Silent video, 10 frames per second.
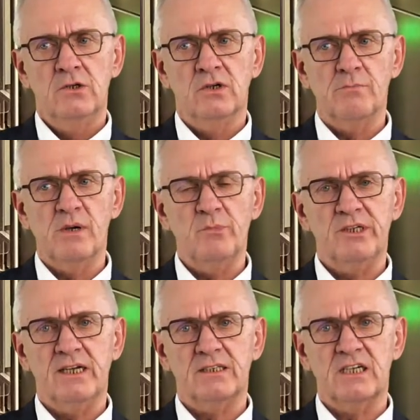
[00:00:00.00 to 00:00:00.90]
You
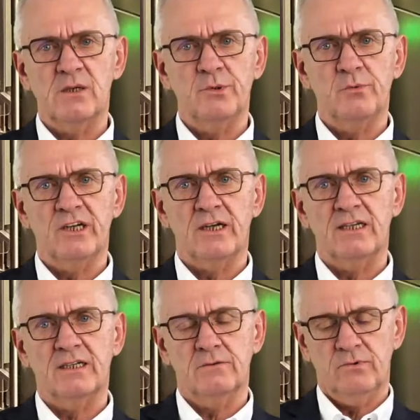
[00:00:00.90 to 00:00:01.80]
remember the example where
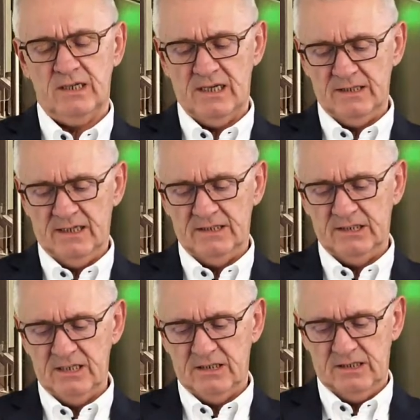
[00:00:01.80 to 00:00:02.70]
I
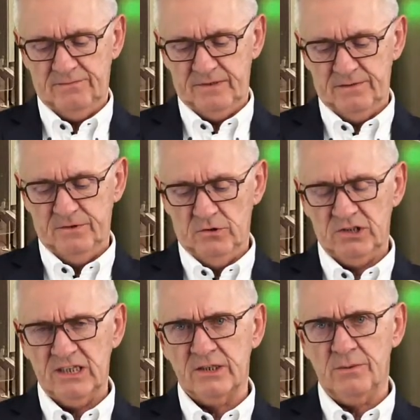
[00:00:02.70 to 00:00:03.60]
said if
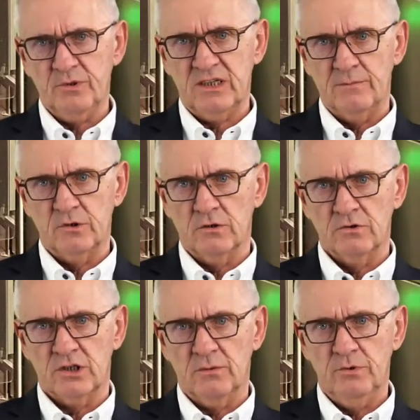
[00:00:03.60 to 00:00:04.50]
your setup time
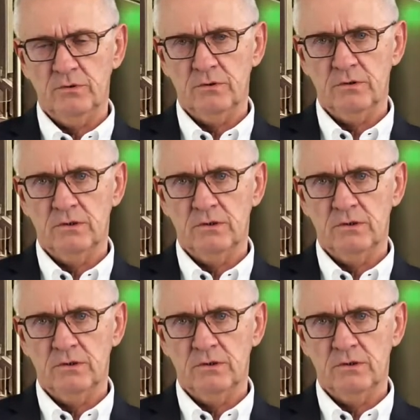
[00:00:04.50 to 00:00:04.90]
goes up,